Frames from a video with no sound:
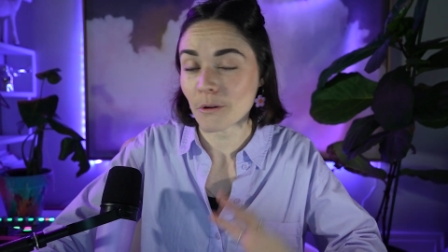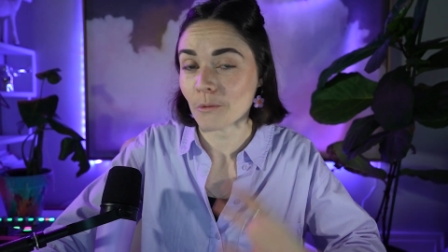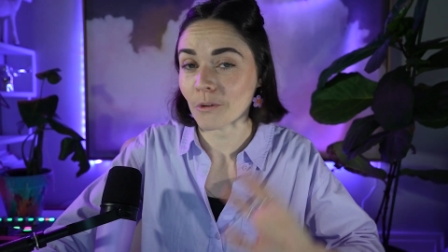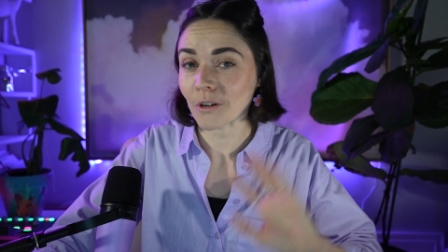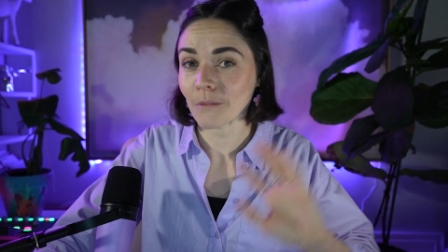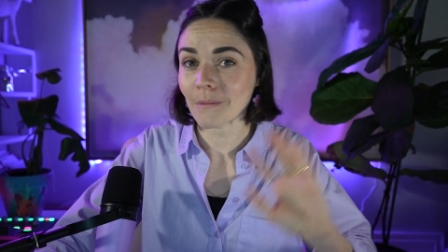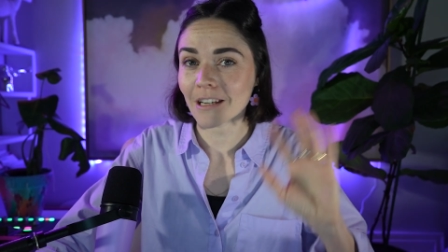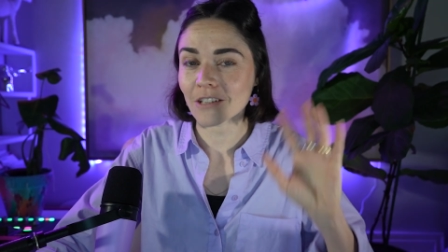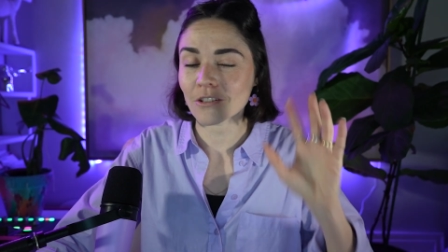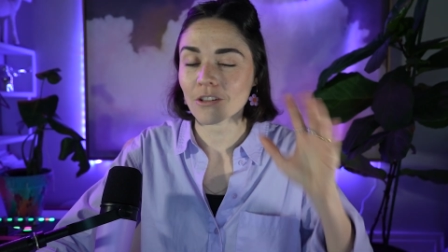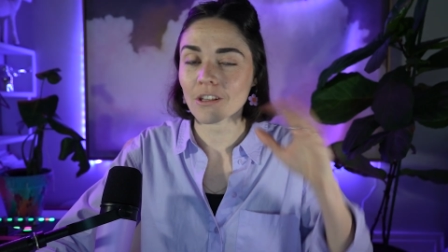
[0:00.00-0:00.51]
we want
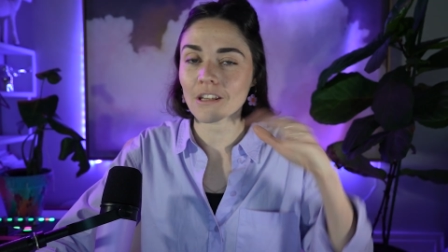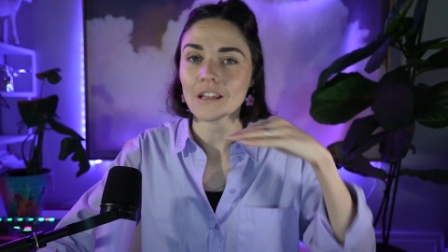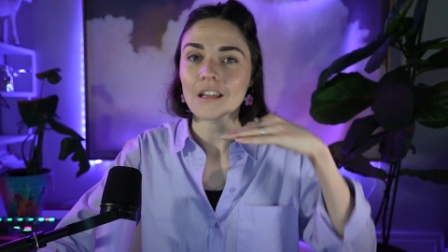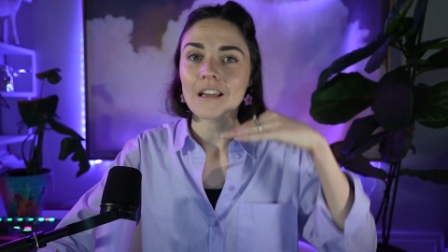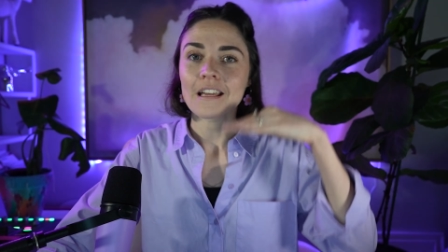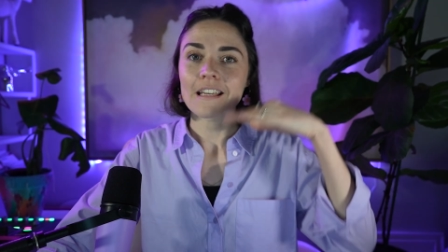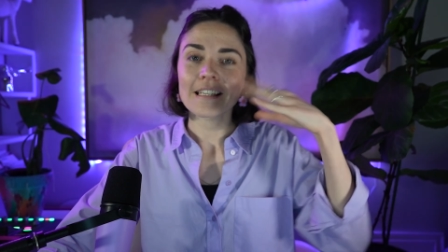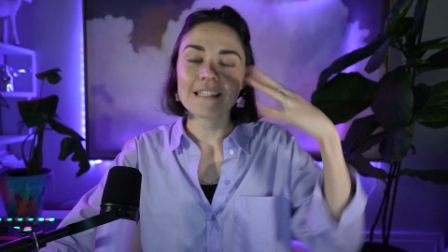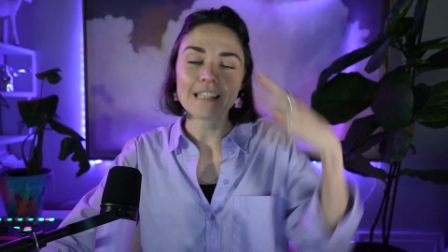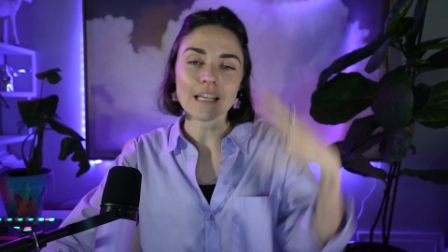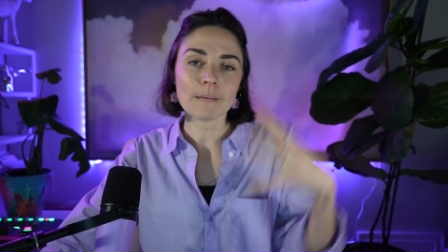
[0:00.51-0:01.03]
to make sure that
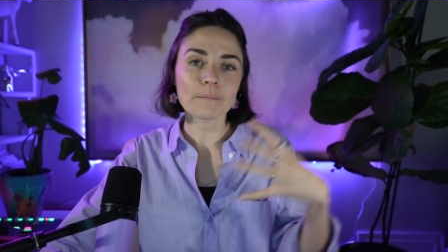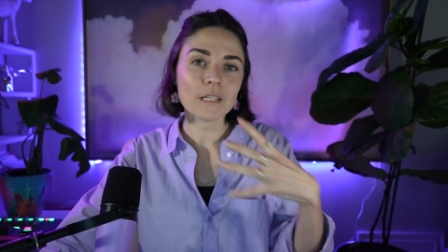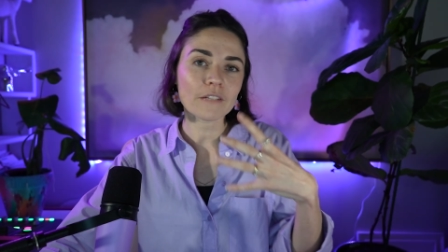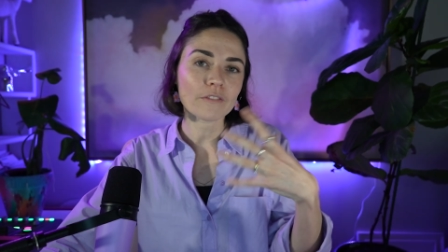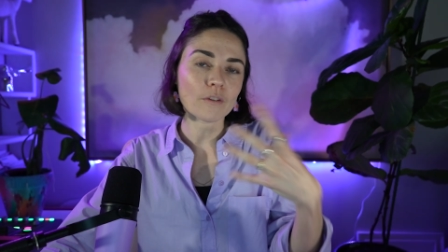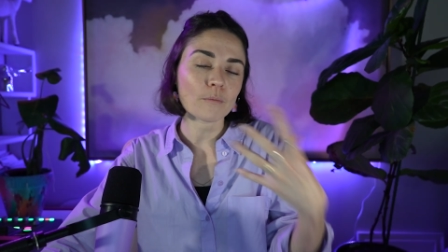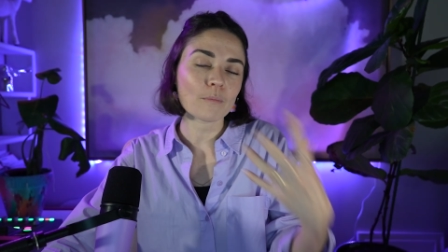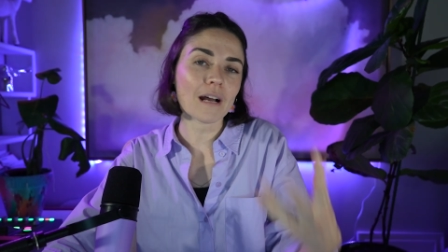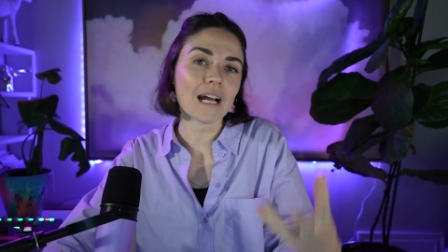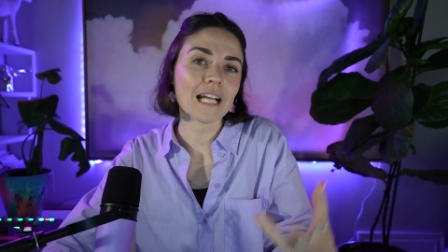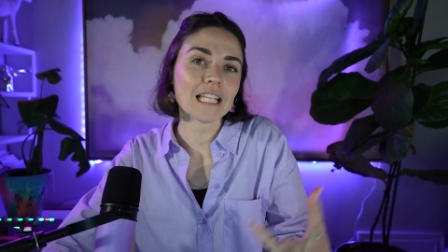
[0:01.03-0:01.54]
some
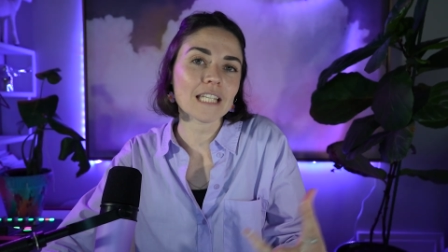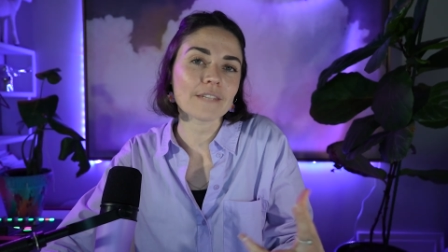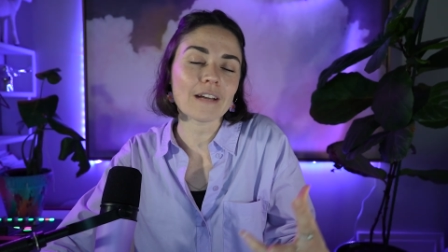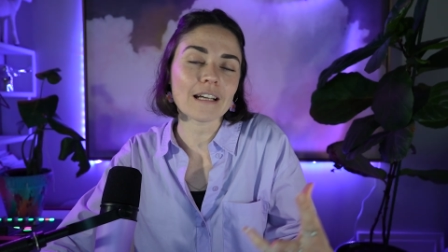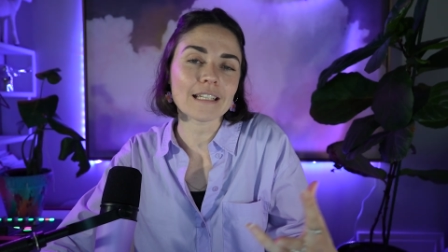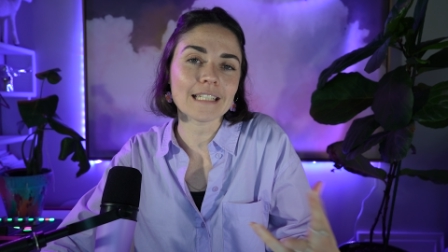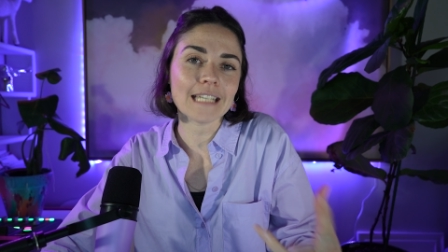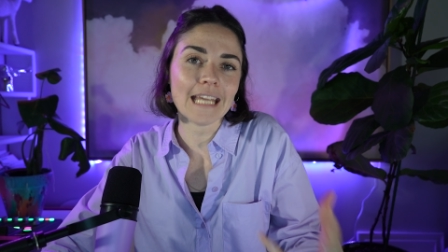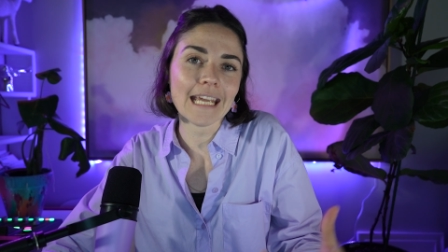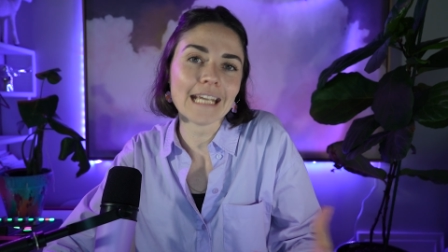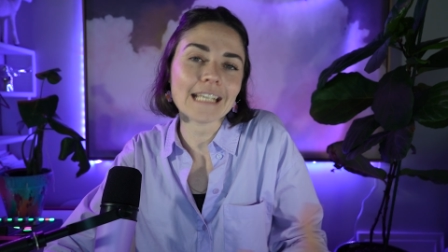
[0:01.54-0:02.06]
different parts of
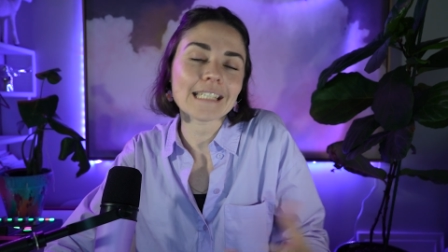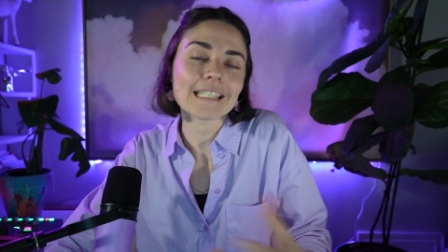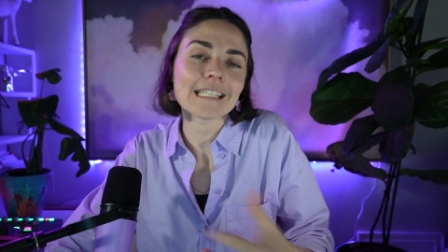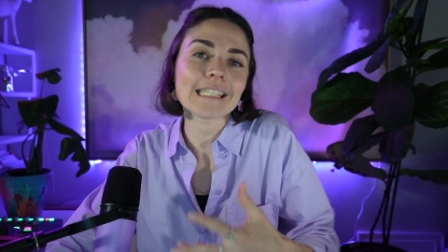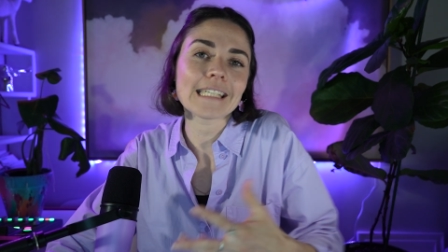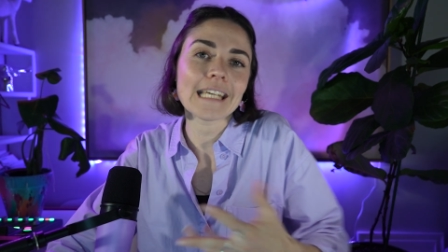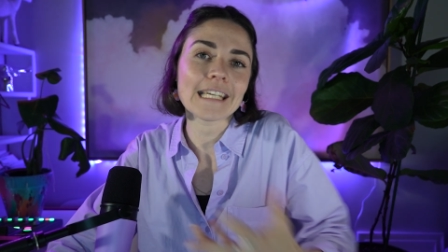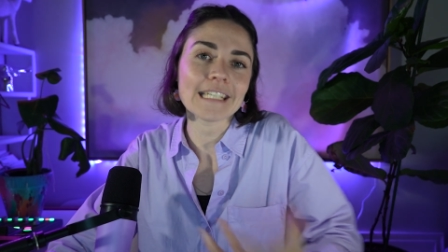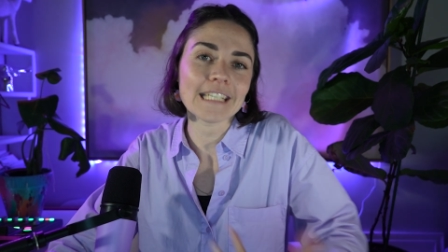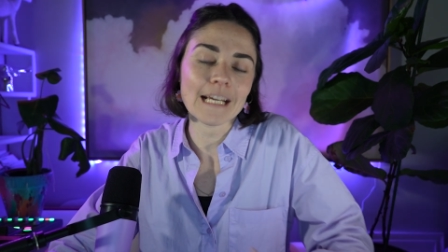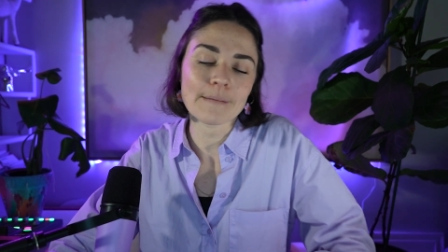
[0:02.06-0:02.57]
our text are
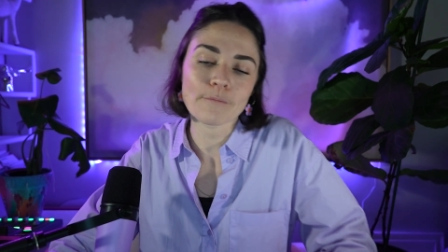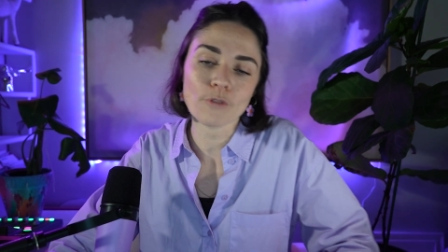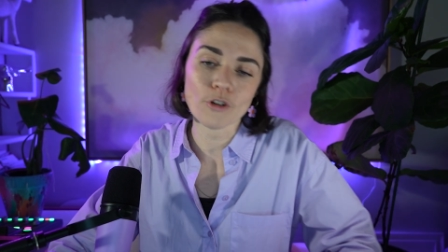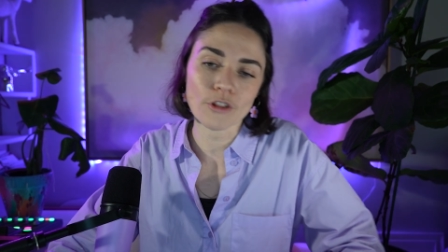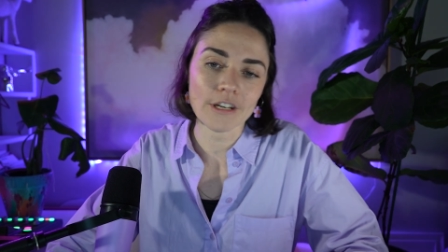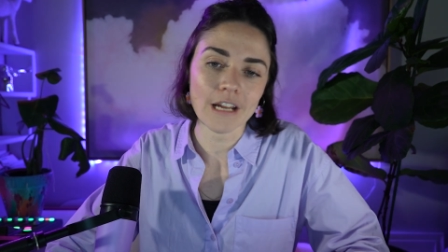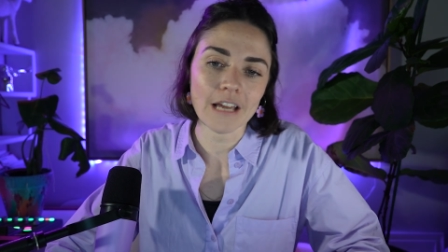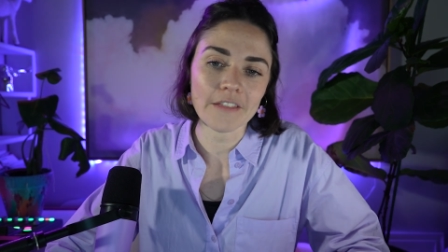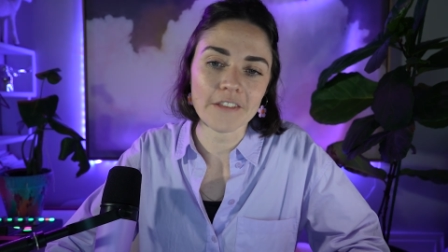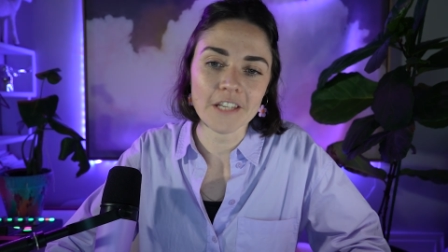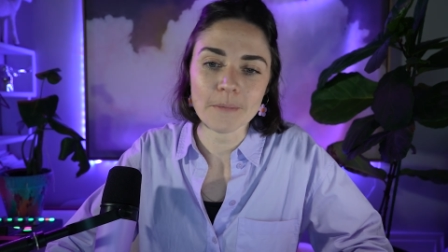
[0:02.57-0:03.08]
standing out more
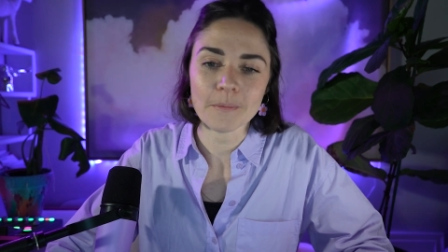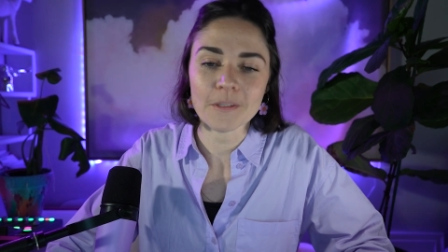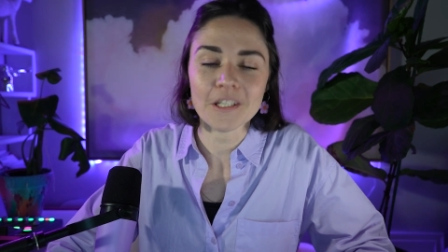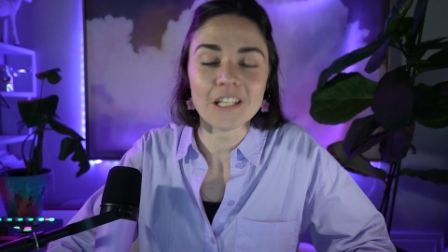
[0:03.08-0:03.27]
than others,